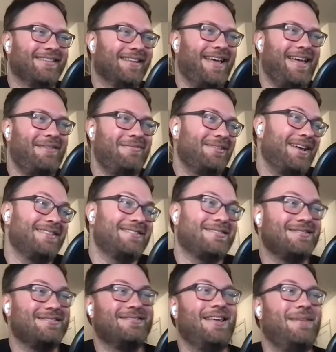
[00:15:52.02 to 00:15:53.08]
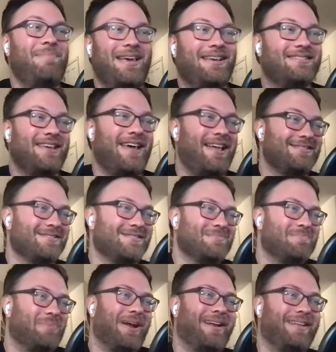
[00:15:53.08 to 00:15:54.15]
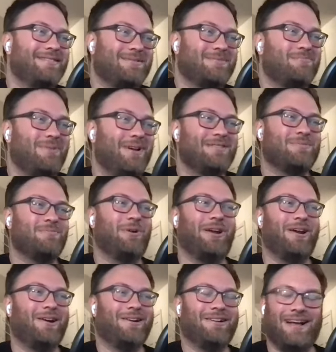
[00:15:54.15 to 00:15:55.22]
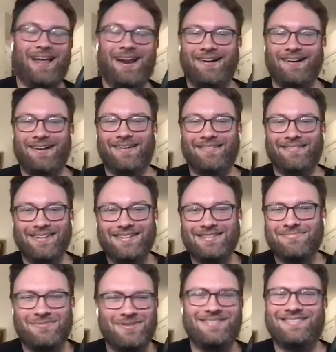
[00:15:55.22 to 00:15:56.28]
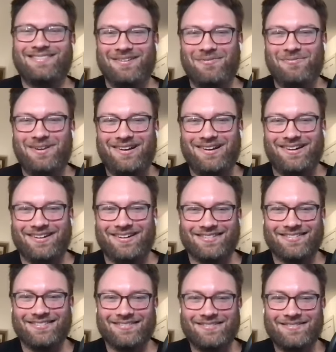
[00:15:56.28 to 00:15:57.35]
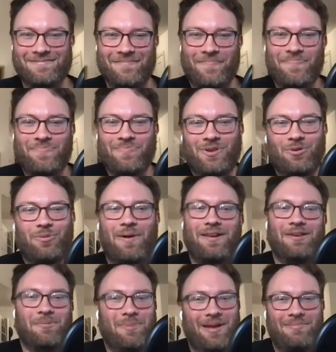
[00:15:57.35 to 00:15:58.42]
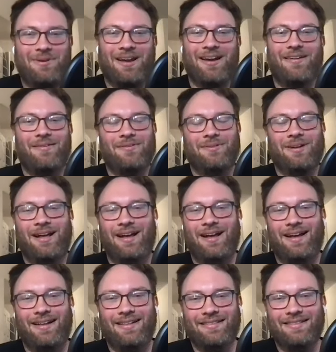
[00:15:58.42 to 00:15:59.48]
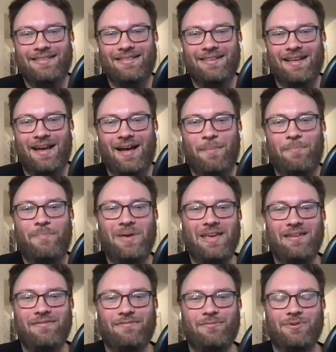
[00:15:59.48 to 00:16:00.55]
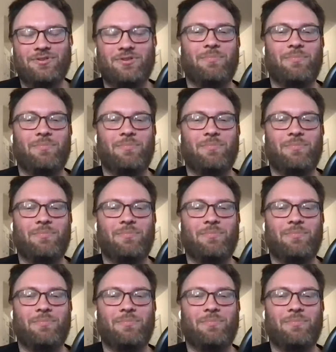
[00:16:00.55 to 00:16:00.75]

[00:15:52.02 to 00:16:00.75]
it makes sense, but it's weird. I don't know. It's so weird. What about you, babe? You got a beef? What's your